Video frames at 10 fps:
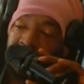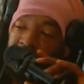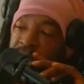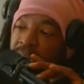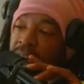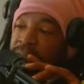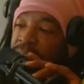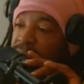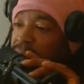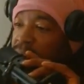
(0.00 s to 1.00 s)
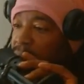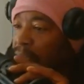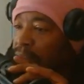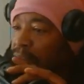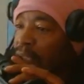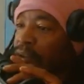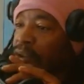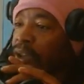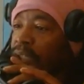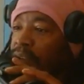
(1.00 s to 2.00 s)
Vistopheles'
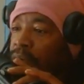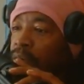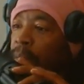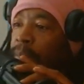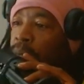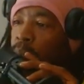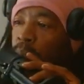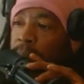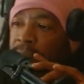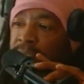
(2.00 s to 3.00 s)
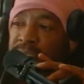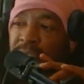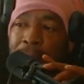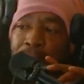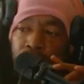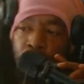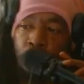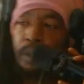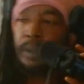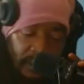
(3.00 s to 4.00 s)
tenure as Trump's would-be
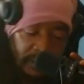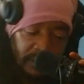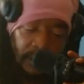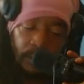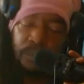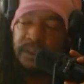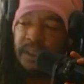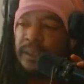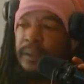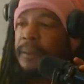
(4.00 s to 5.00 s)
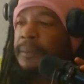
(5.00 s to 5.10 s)
saboteur, Satan was done.